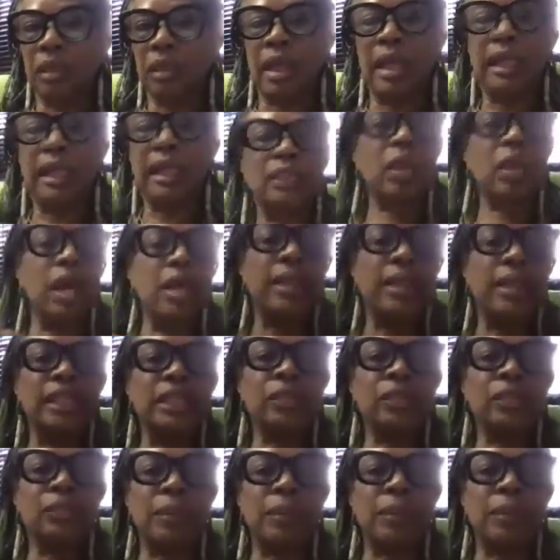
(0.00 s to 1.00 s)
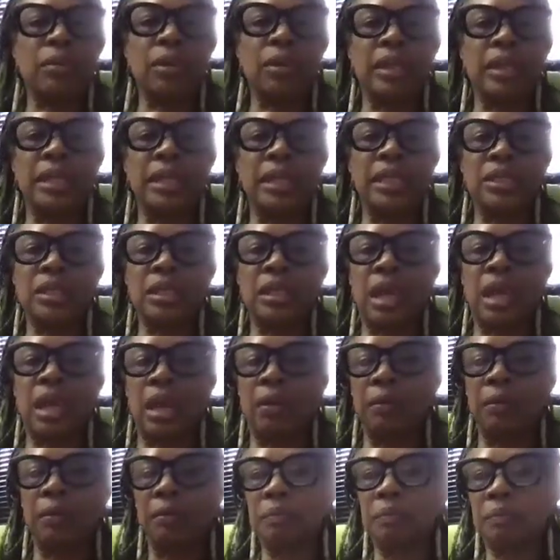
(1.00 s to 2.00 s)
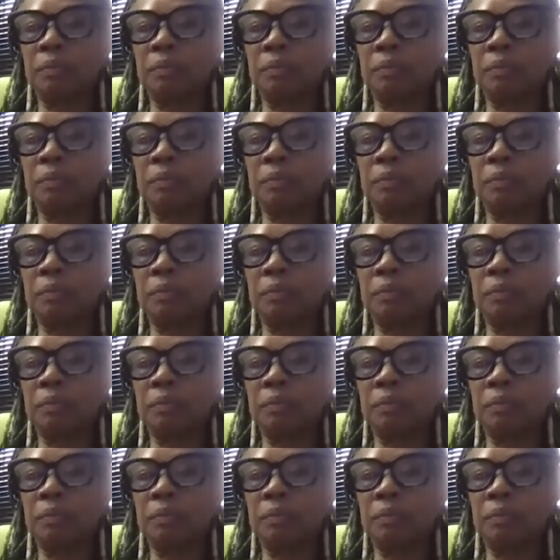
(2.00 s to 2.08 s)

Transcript: That's all, that's what I'm going to need to know.